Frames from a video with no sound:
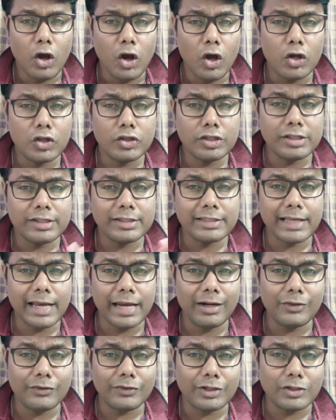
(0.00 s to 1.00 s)
on
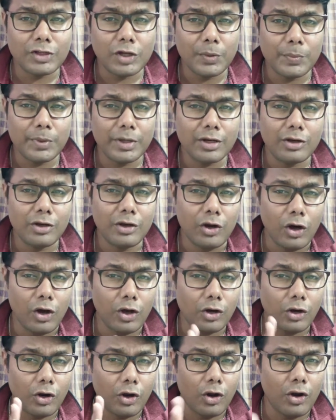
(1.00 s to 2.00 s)
side of the topic
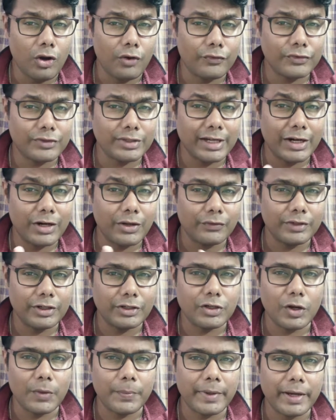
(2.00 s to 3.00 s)
or off side of
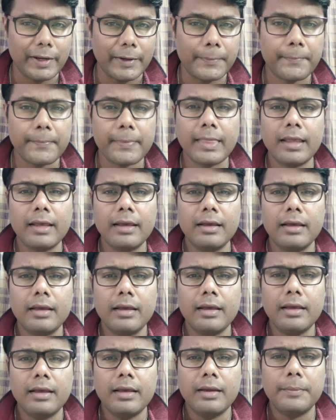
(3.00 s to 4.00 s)
the topic.
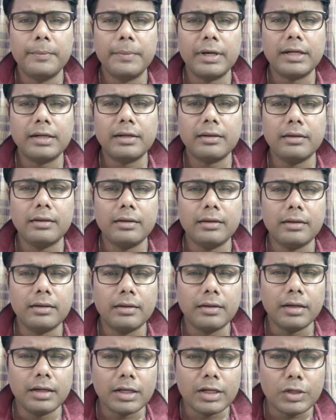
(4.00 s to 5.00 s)
But
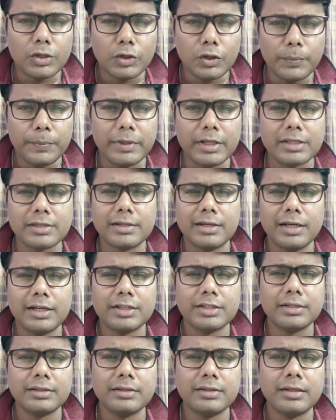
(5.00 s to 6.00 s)
a group
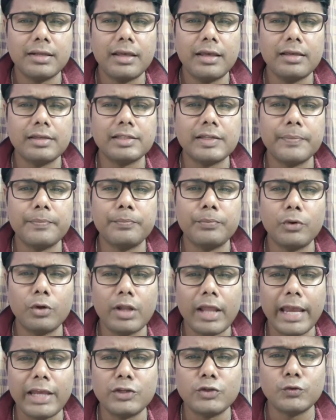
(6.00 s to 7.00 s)
discussion is a
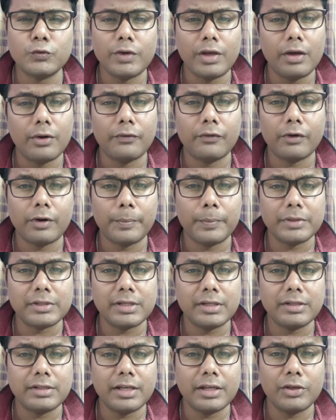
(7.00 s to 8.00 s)
polite way of
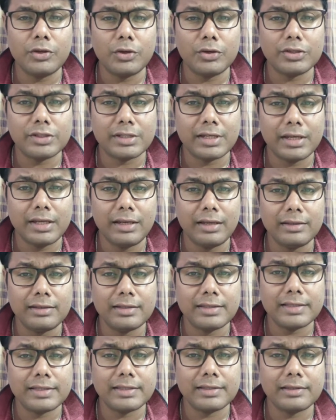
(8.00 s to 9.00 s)
representing your
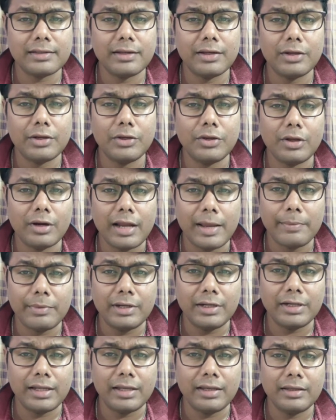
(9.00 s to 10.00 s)
skills, your
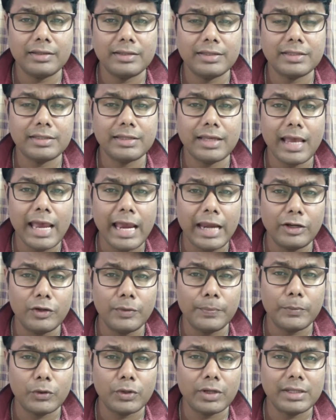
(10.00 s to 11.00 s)
abilities, and
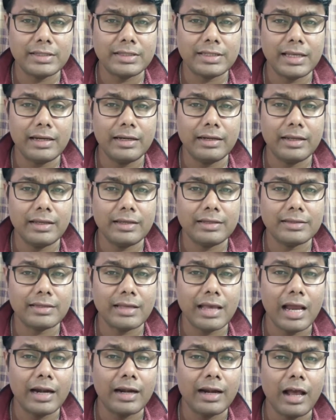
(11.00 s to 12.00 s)
your
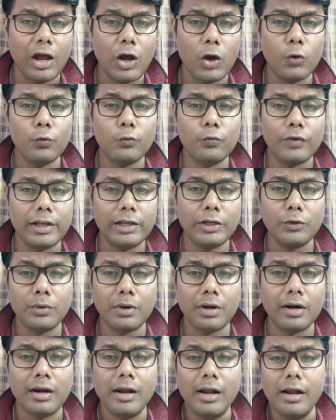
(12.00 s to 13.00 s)
potentialities, and how well
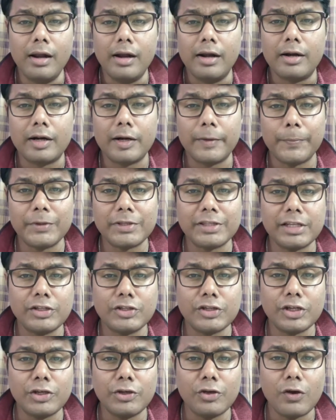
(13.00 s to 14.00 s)
you are
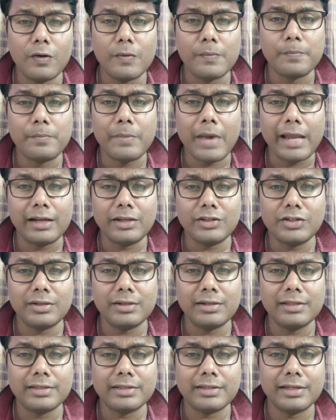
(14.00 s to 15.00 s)
representing your
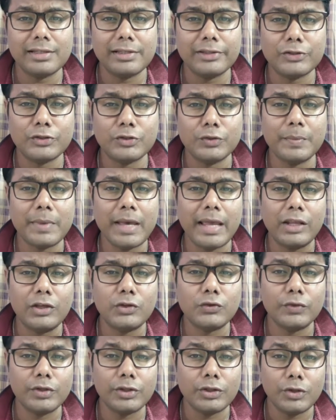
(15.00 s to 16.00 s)
managerial skills to
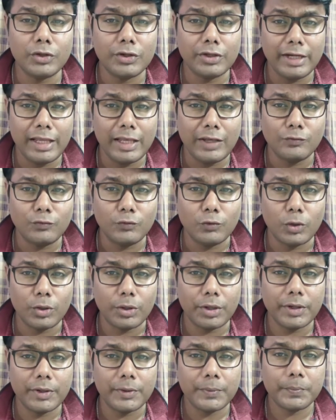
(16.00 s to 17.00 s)
manage with your
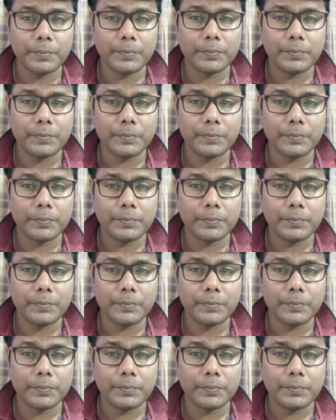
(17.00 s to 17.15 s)
teamwork.